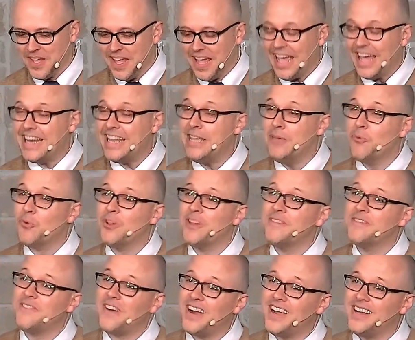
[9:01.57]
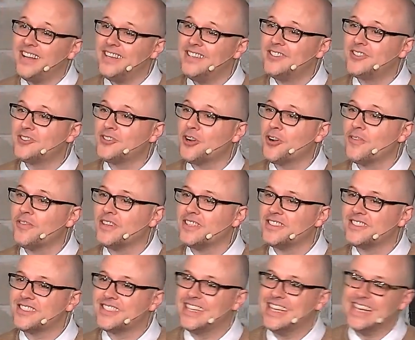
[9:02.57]
and he will invite his
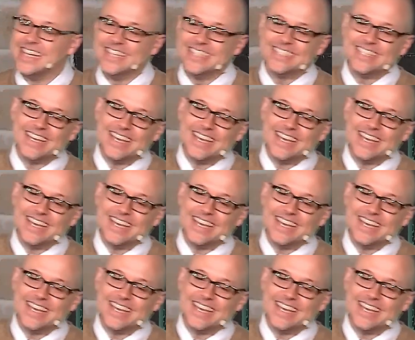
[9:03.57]
servants to